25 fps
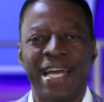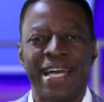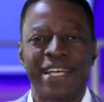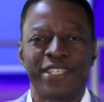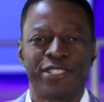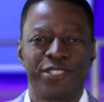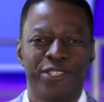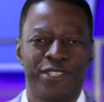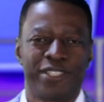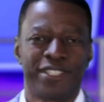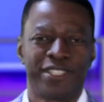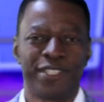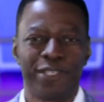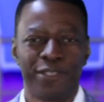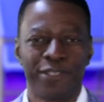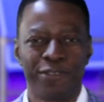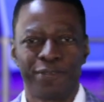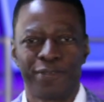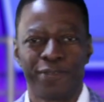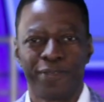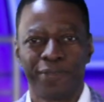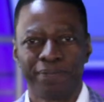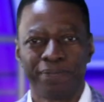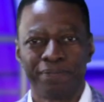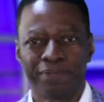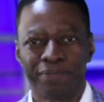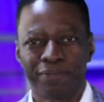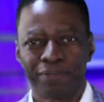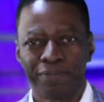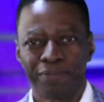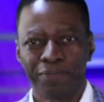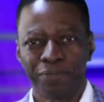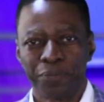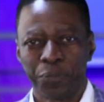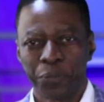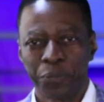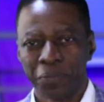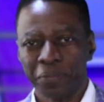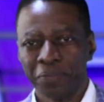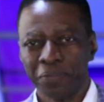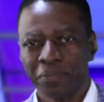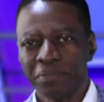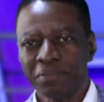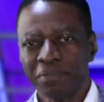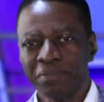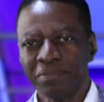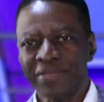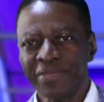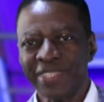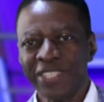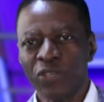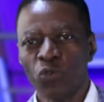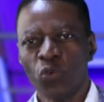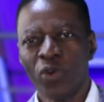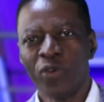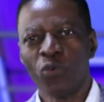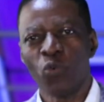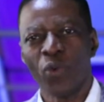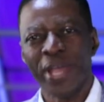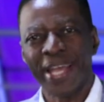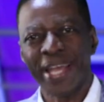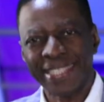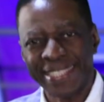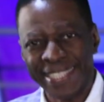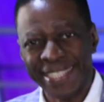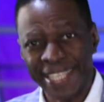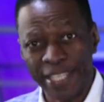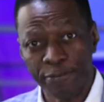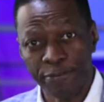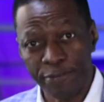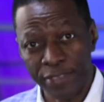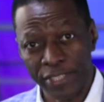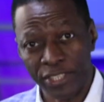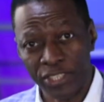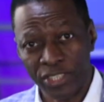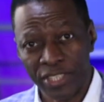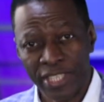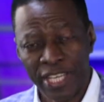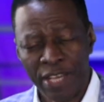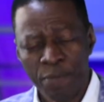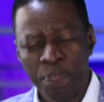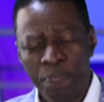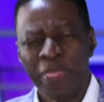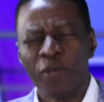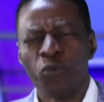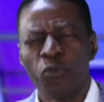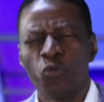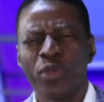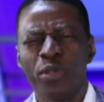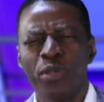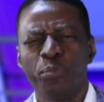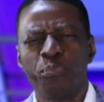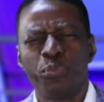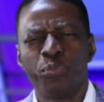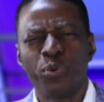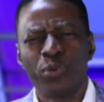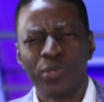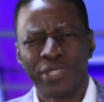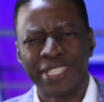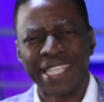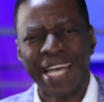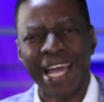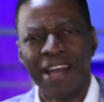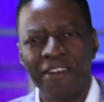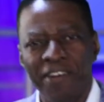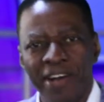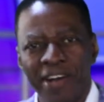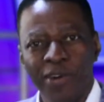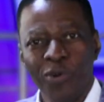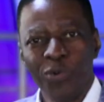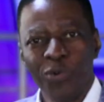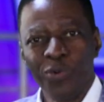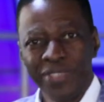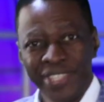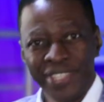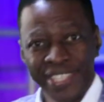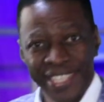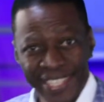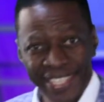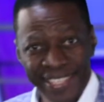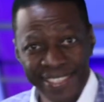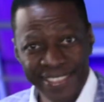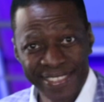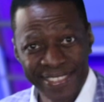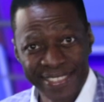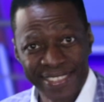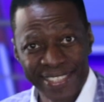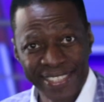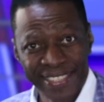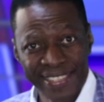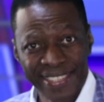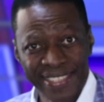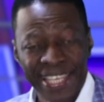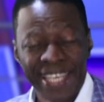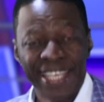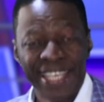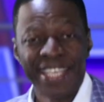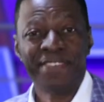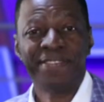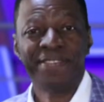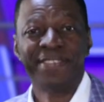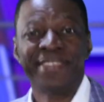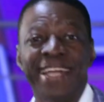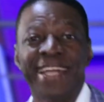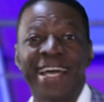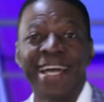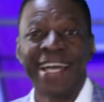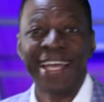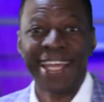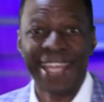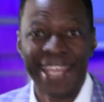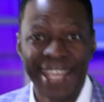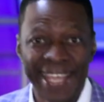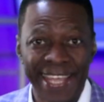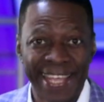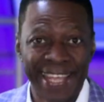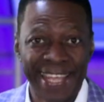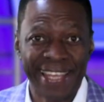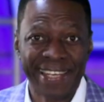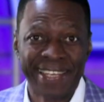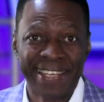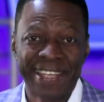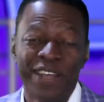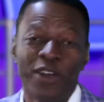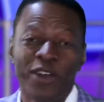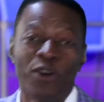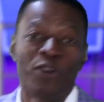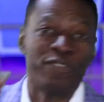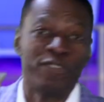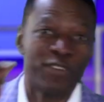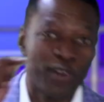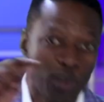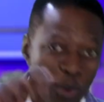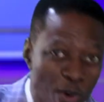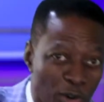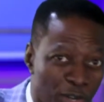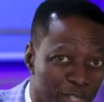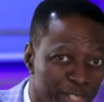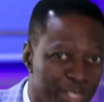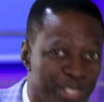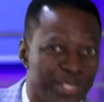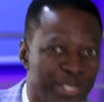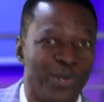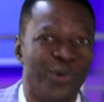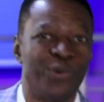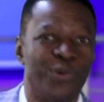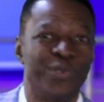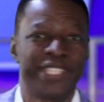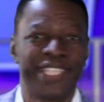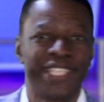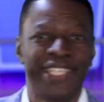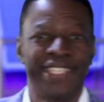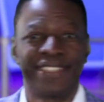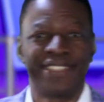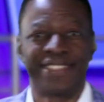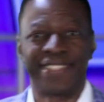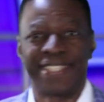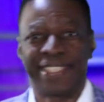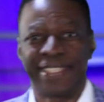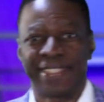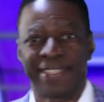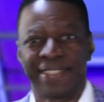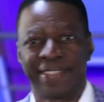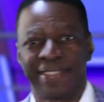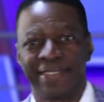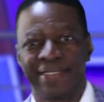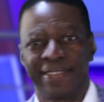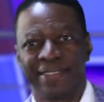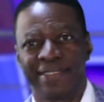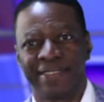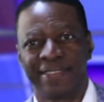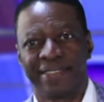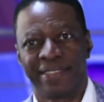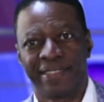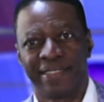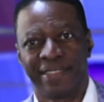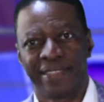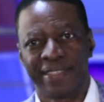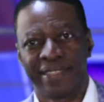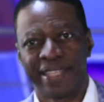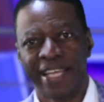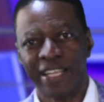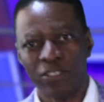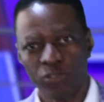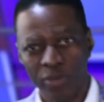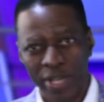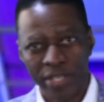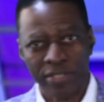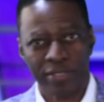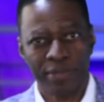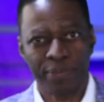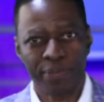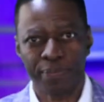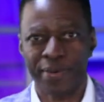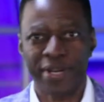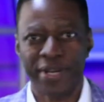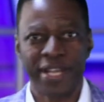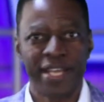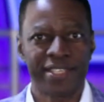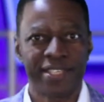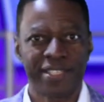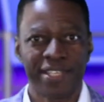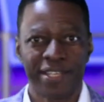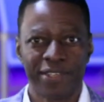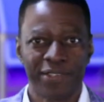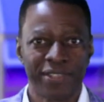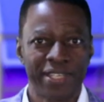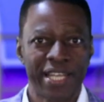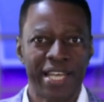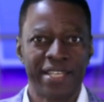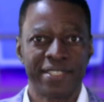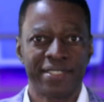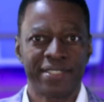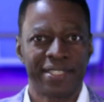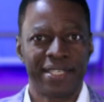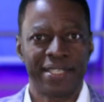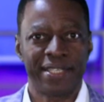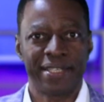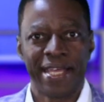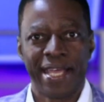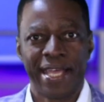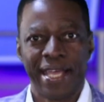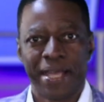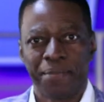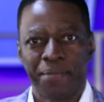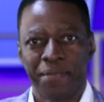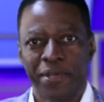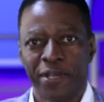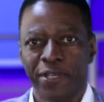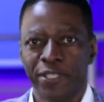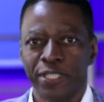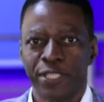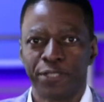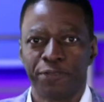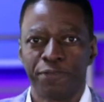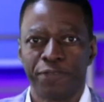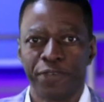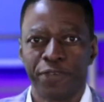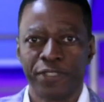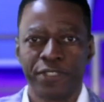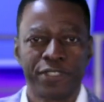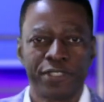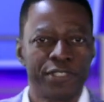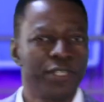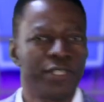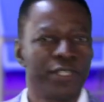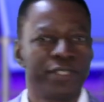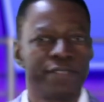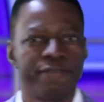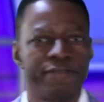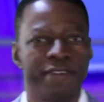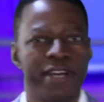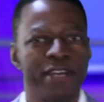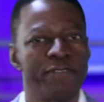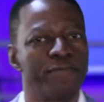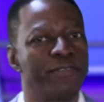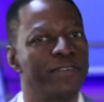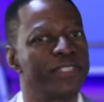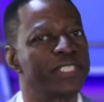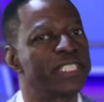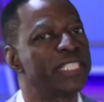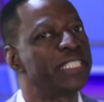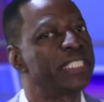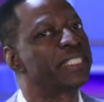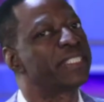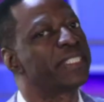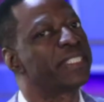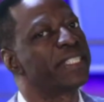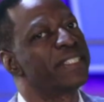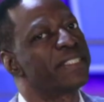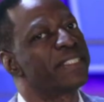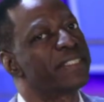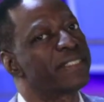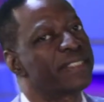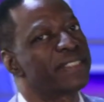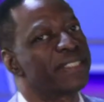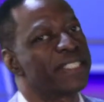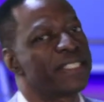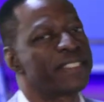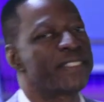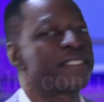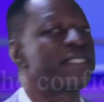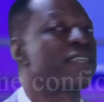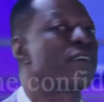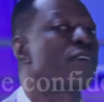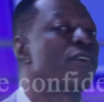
as yourself. When we are selfish, we put our own interests even ahead of God's own interests. That's why some prayers are not answered, because 1 John 5:14 says, this is the